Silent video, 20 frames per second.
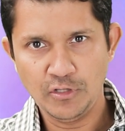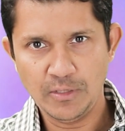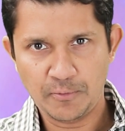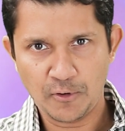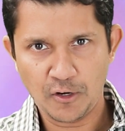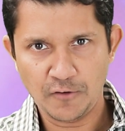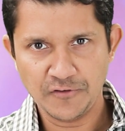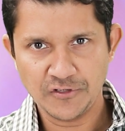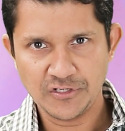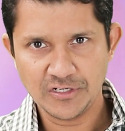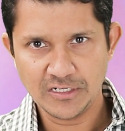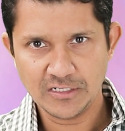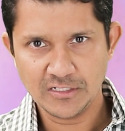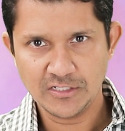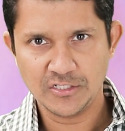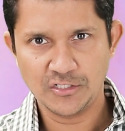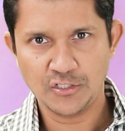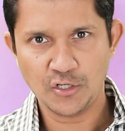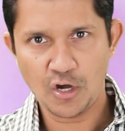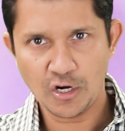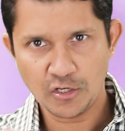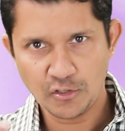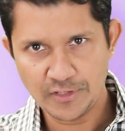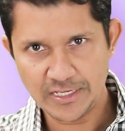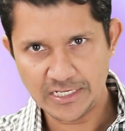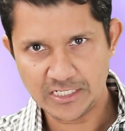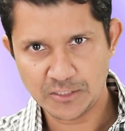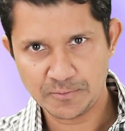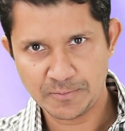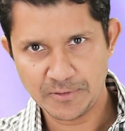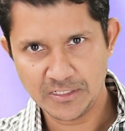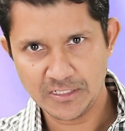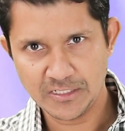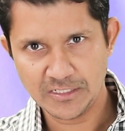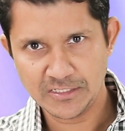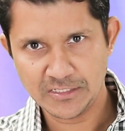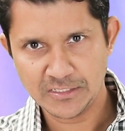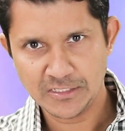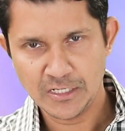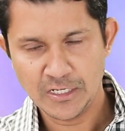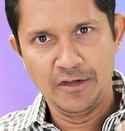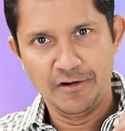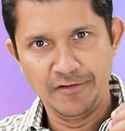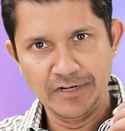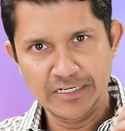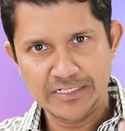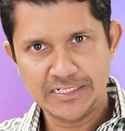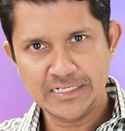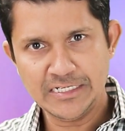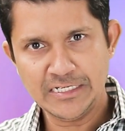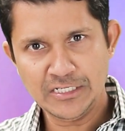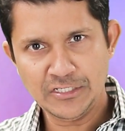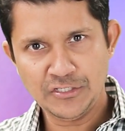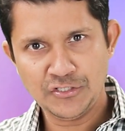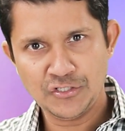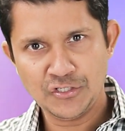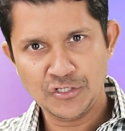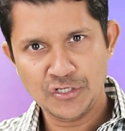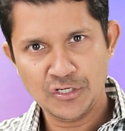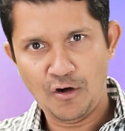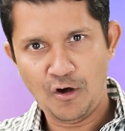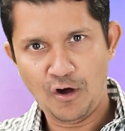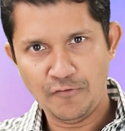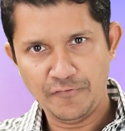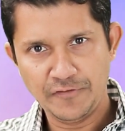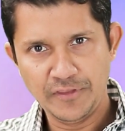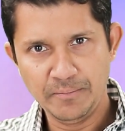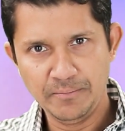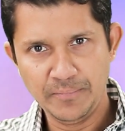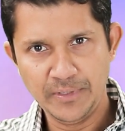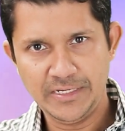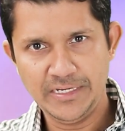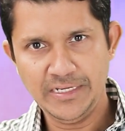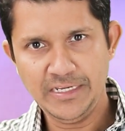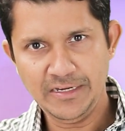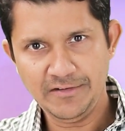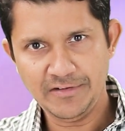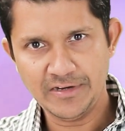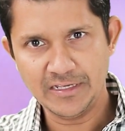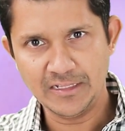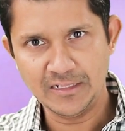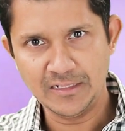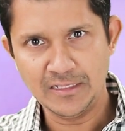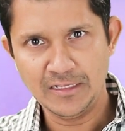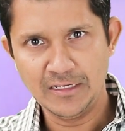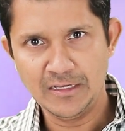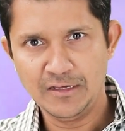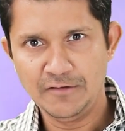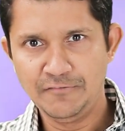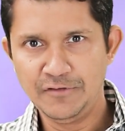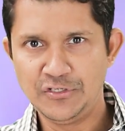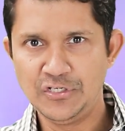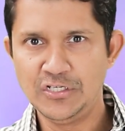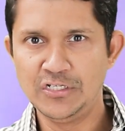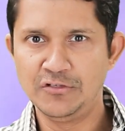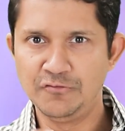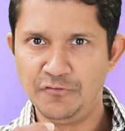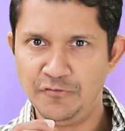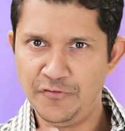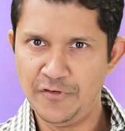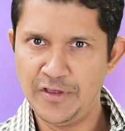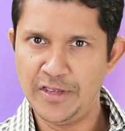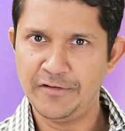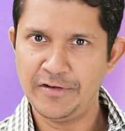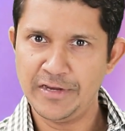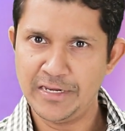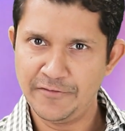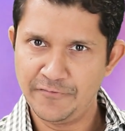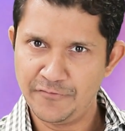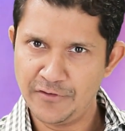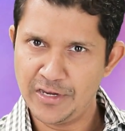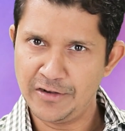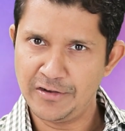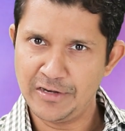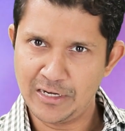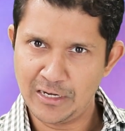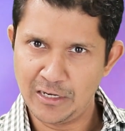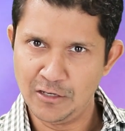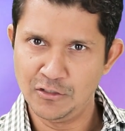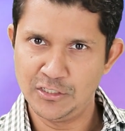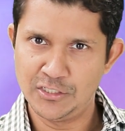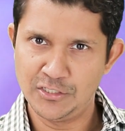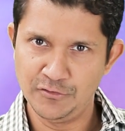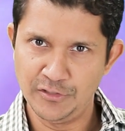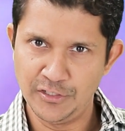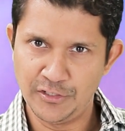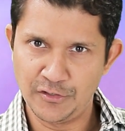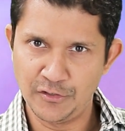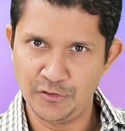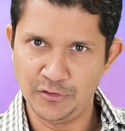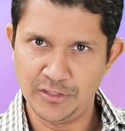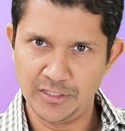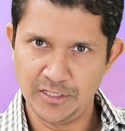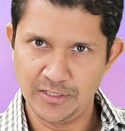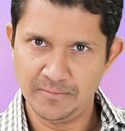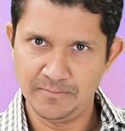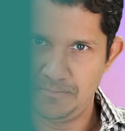to the professionals, talk to the experts, research of the material which is very, very close to the truth.